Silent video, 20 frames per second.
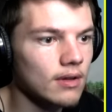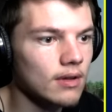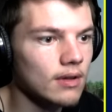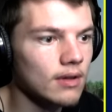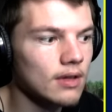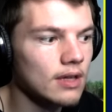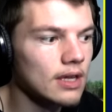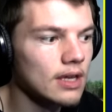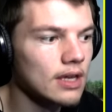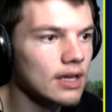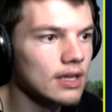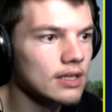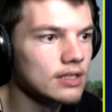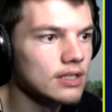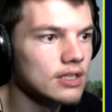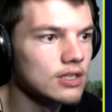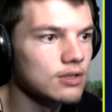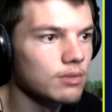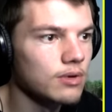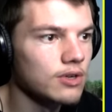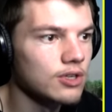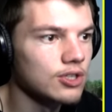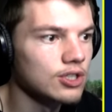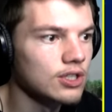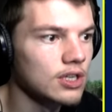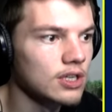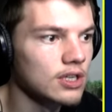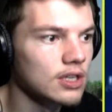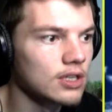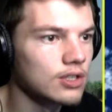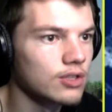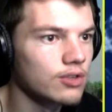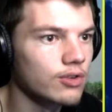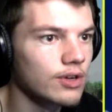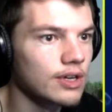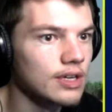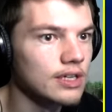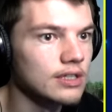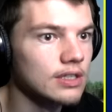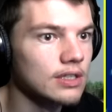This is where shit gets
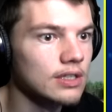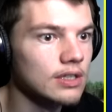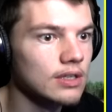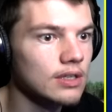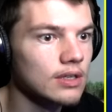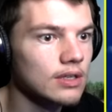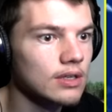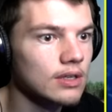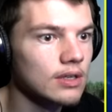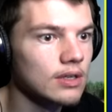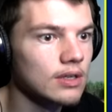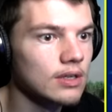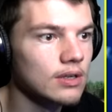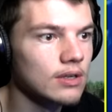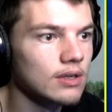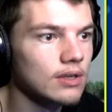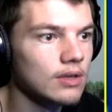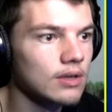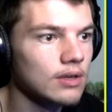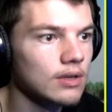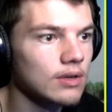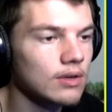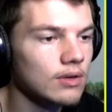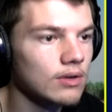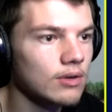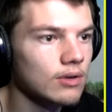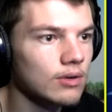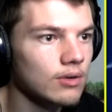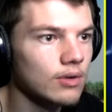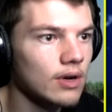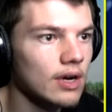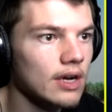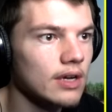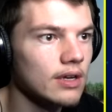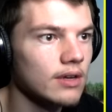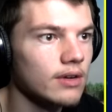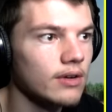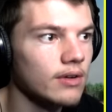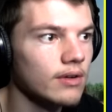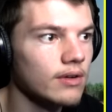crazy. Right
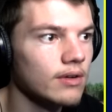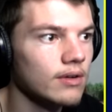here.